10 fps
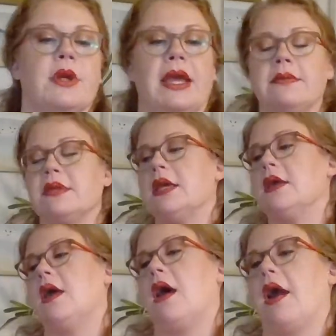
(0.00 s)
Okay,
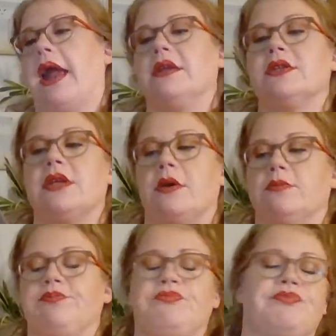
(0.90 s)
all right, so
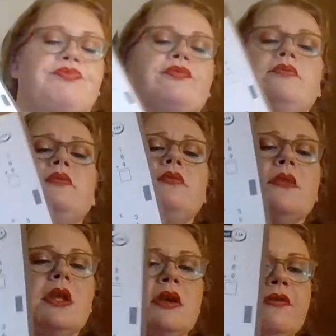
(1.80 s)

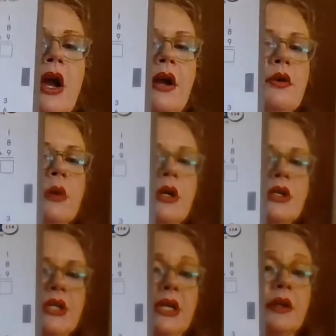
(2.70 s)
you've got your
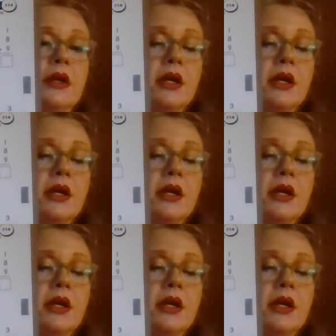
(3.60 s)
worksheet.